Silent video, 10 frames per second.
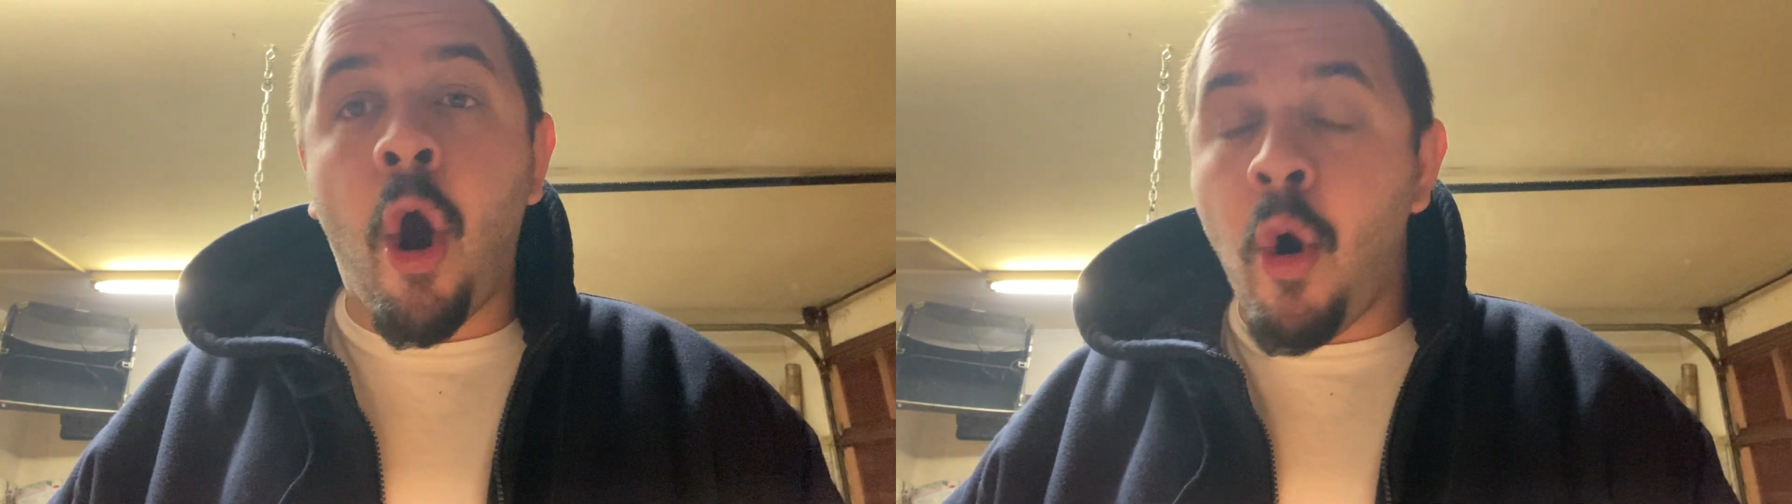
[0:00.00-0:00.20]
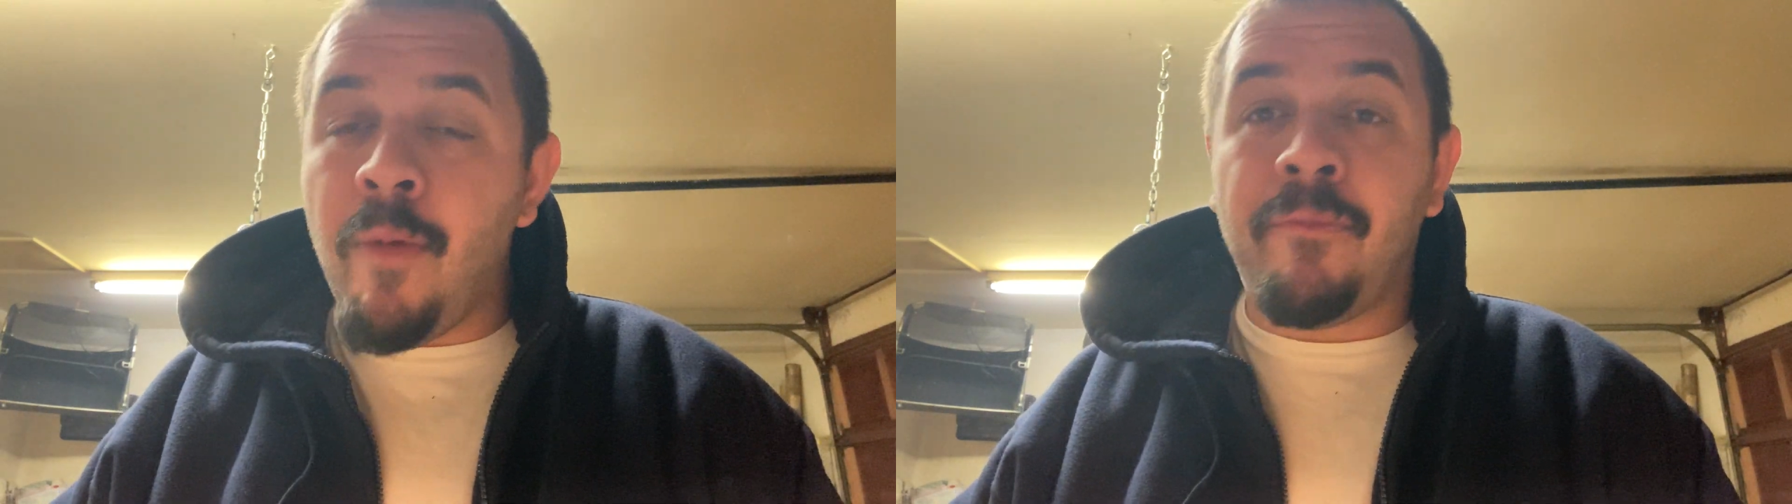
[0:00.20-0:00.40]

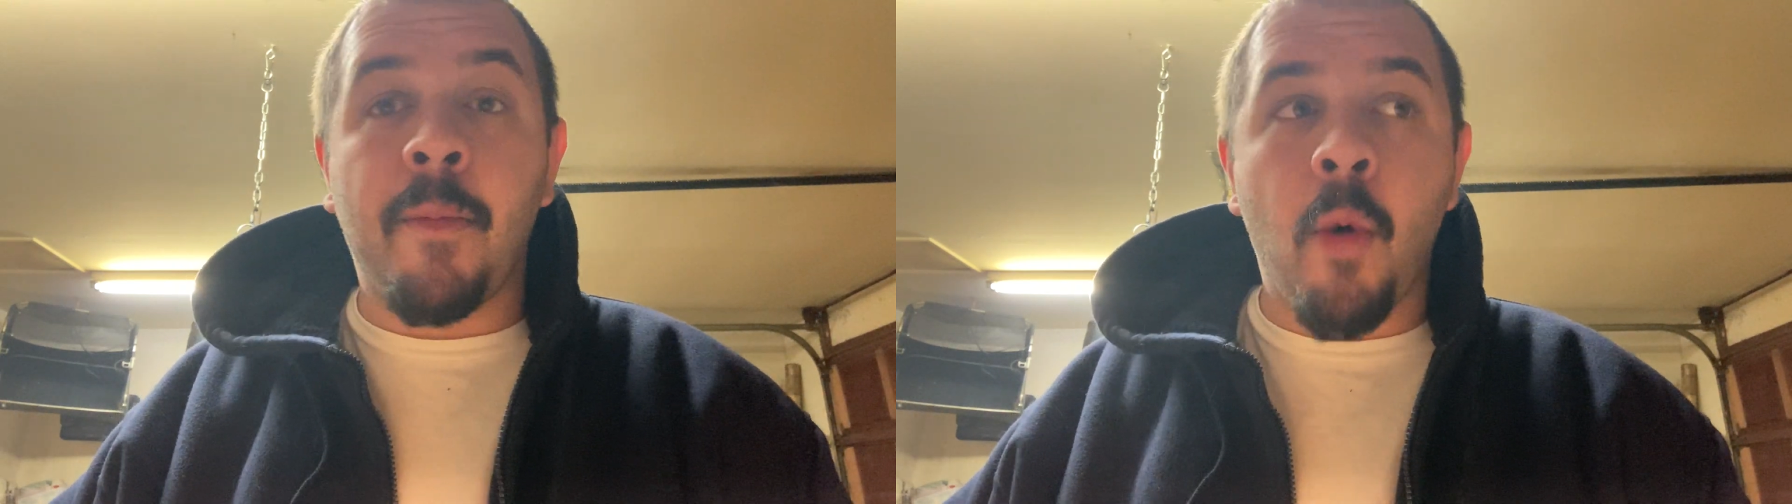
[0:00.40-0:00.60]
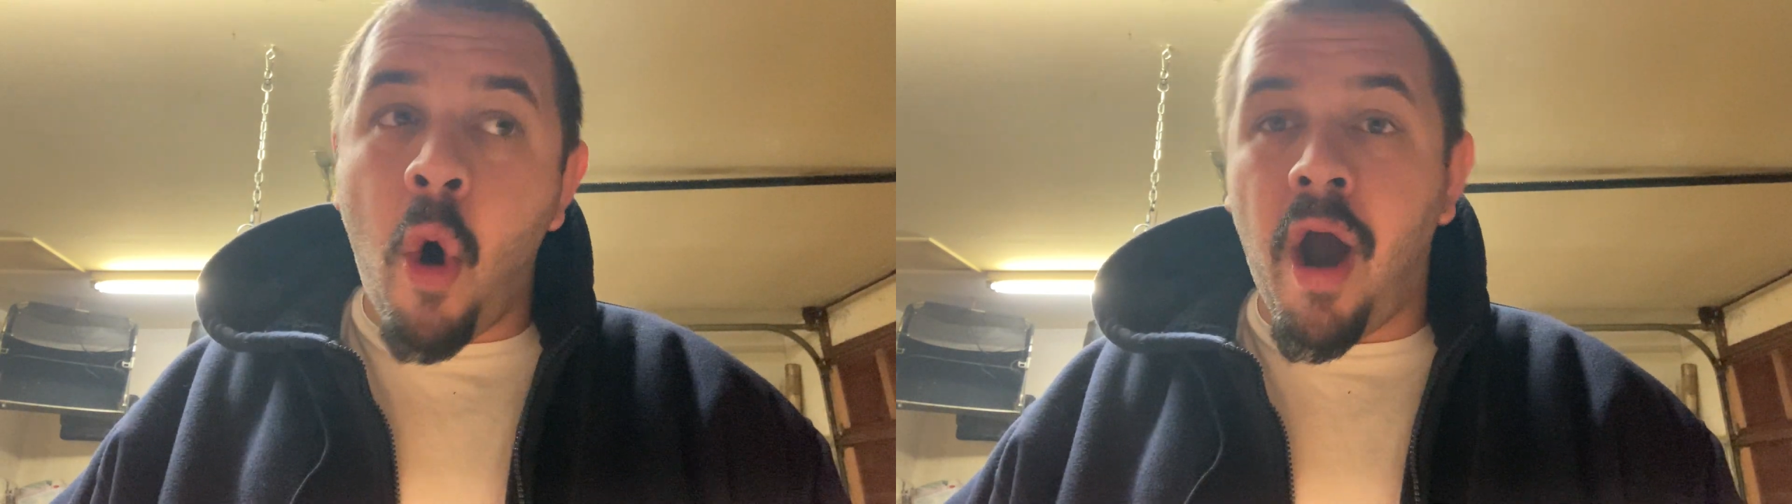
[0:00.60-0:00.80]
home
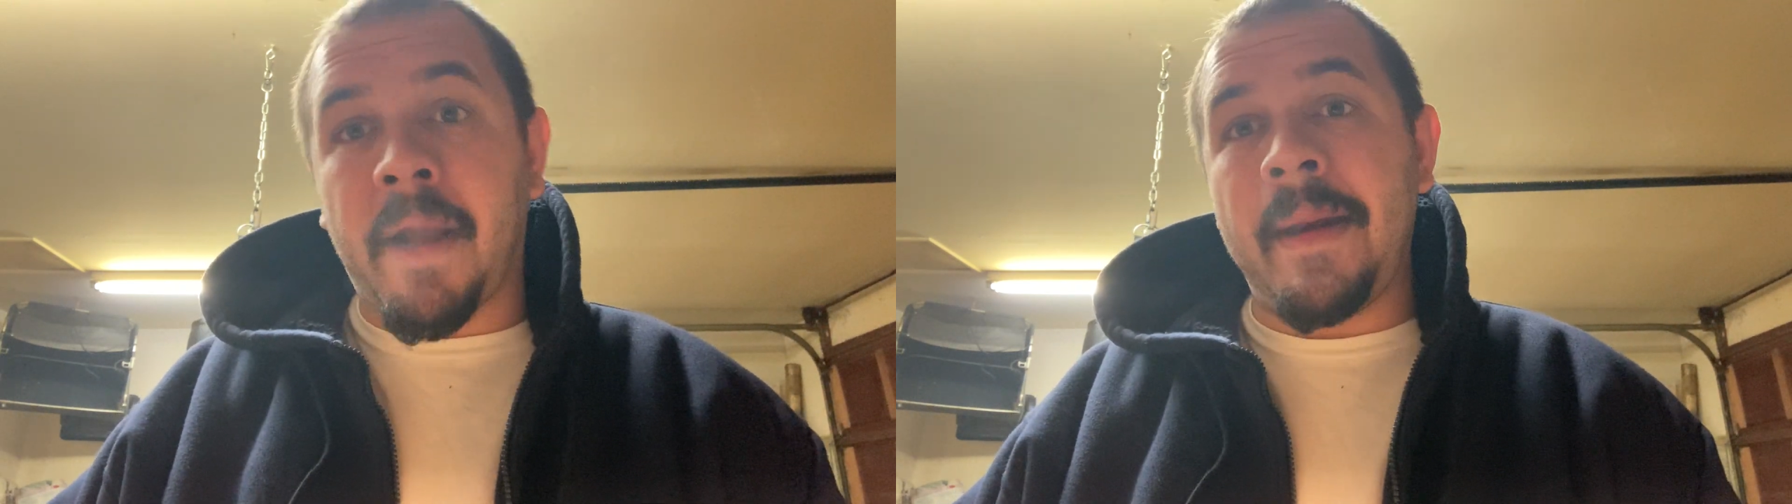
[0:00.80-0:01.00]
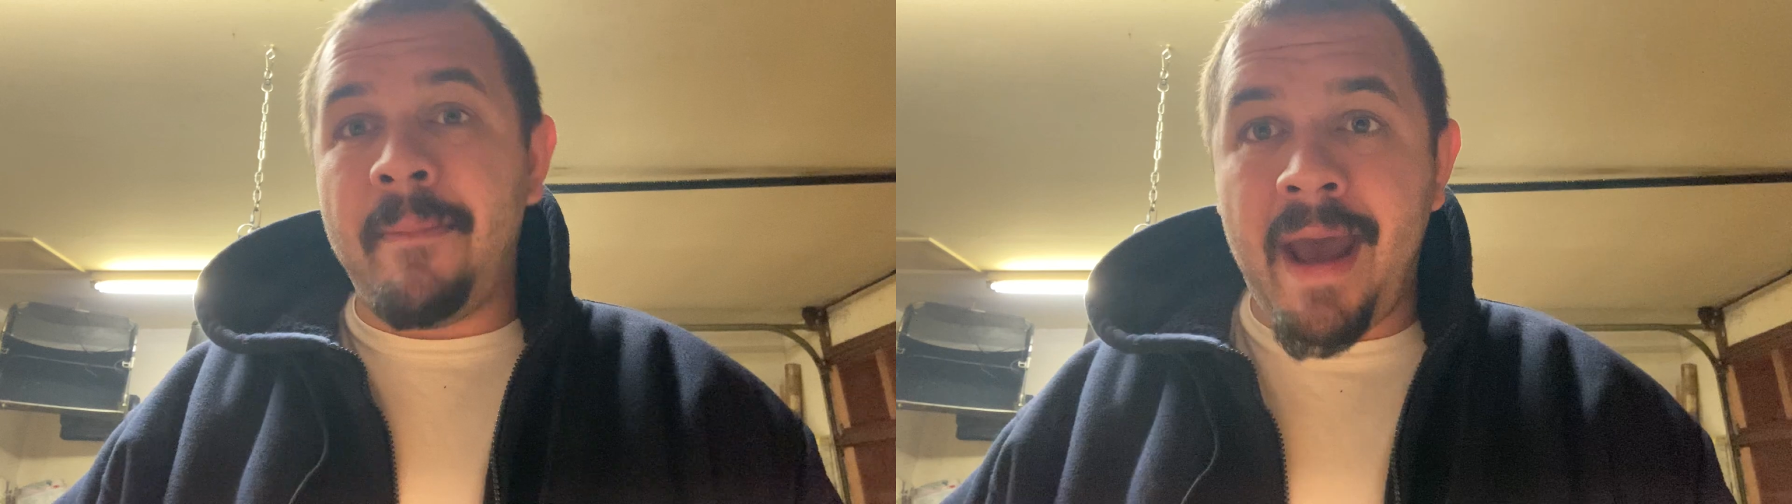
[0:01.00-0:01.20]
from
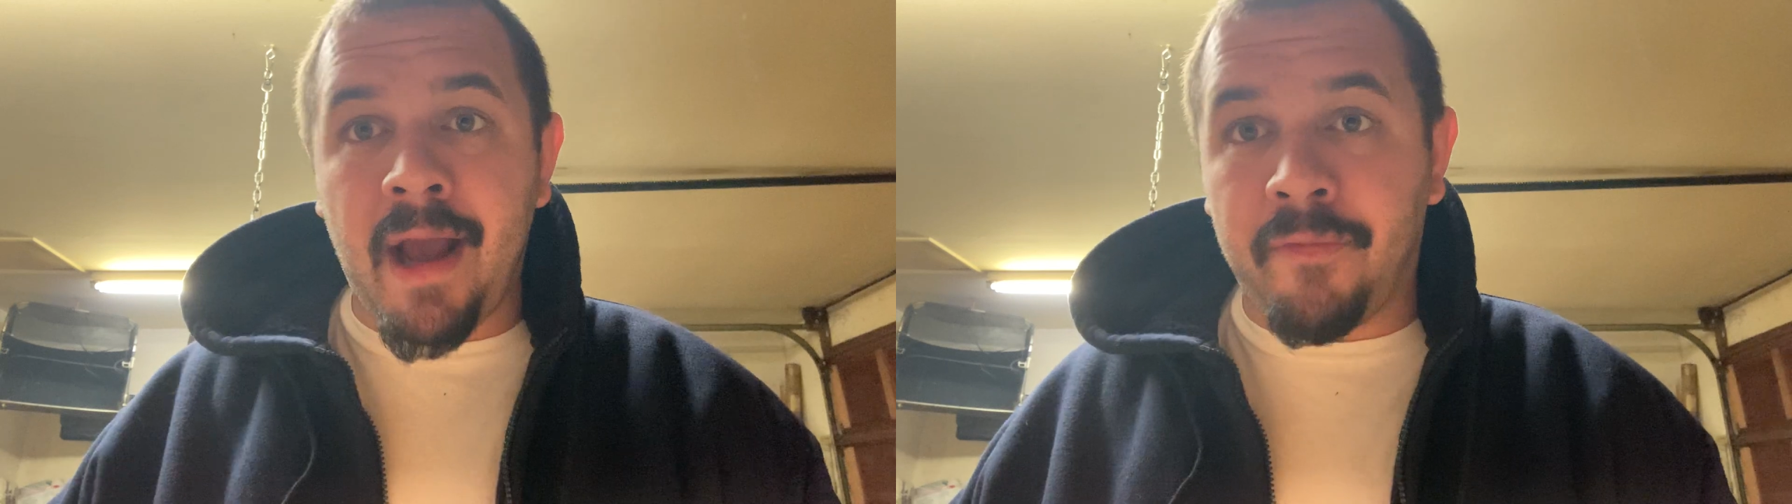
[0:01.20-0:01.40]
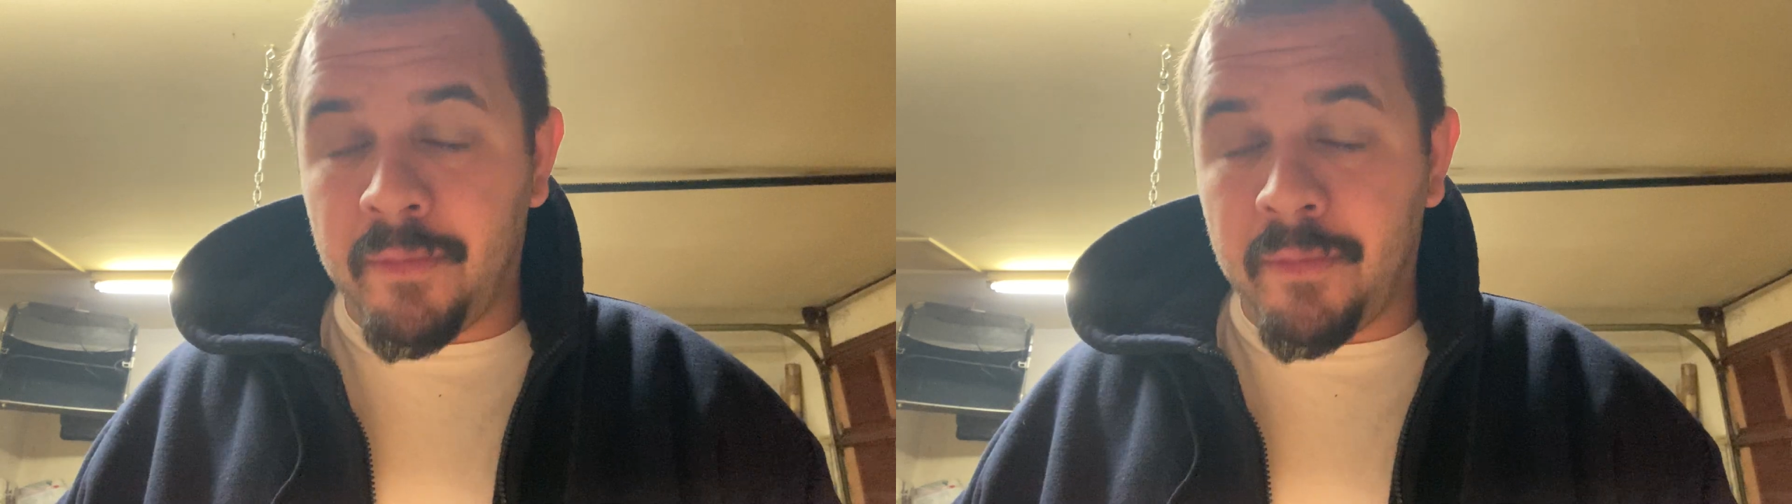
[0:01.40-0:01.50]
walking back